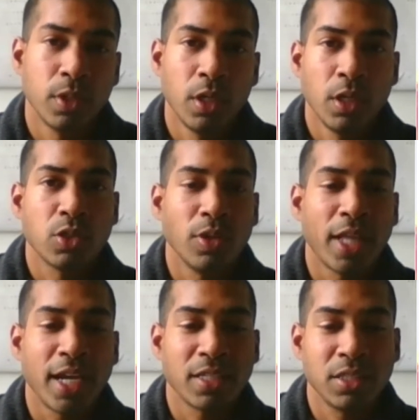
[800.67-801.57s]
So
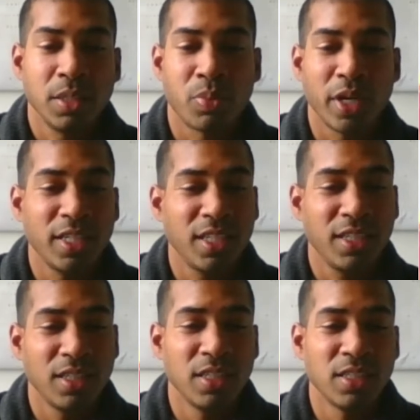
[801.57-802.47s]
lastly, branding
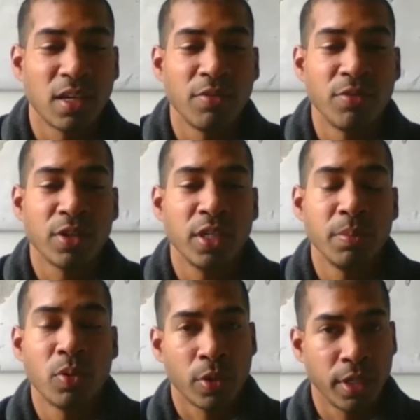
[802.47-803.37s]
is a very
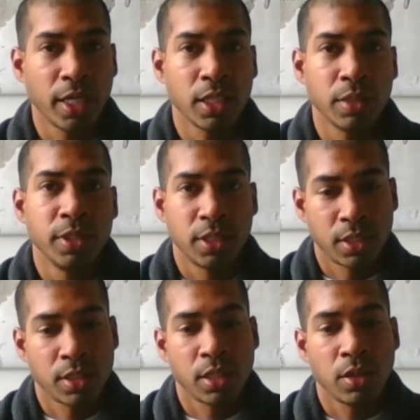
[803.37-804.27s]
important element to
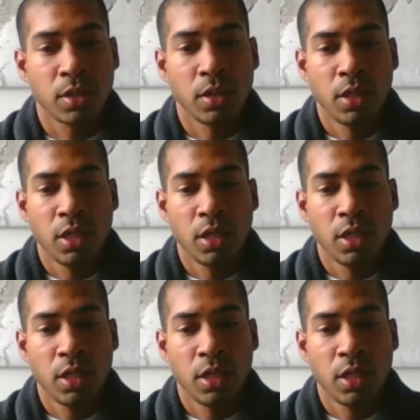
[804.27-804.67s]
consider,